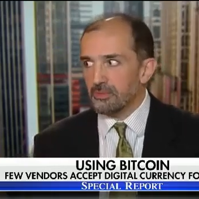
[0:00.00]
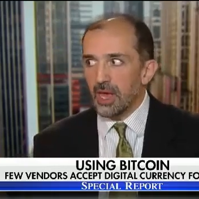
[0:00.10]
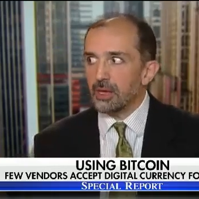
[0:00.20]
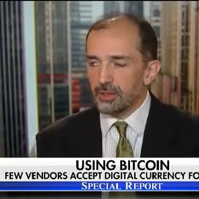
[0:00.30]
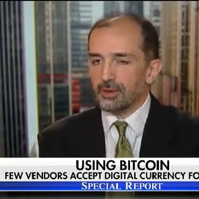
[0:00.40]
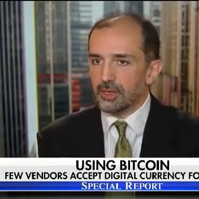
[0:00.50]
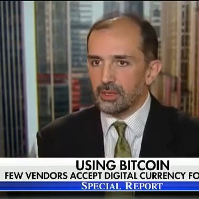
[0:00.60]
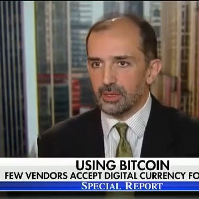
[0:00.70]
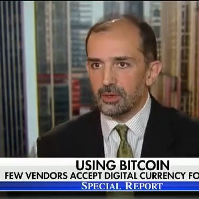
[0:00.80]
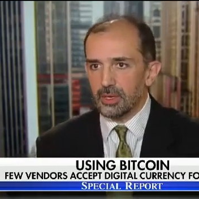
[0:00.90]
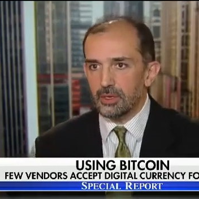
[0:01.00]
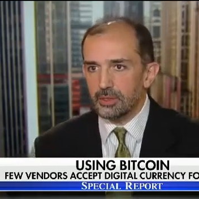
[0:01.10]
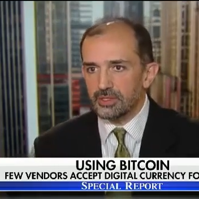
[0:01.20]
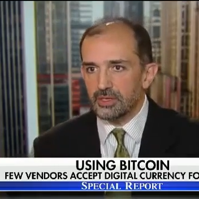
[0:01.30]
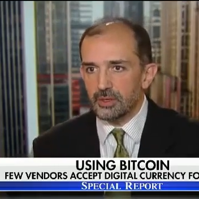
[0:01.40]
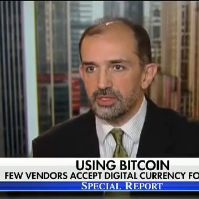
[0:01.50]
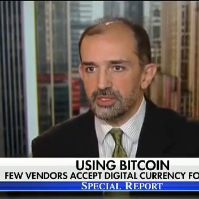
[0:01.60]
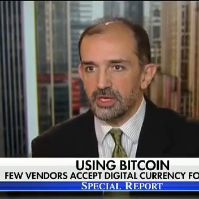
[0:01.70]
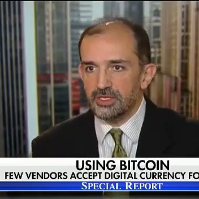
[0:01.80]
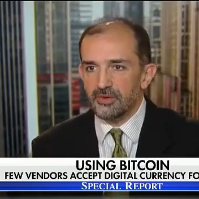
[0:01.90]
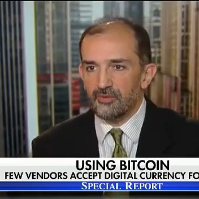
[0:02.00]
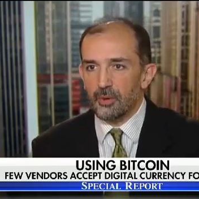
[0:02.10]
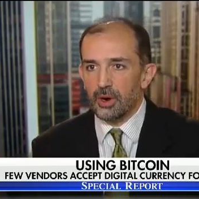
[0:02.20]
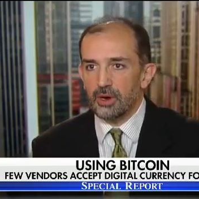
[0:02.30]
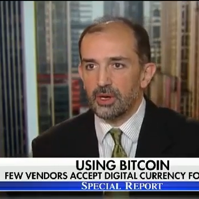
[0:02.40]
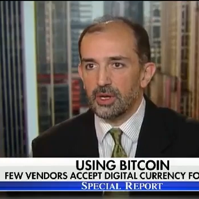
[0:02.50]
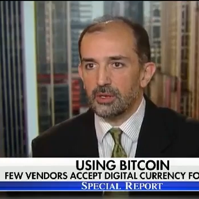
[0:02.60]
yeah, you can use it to exchange it for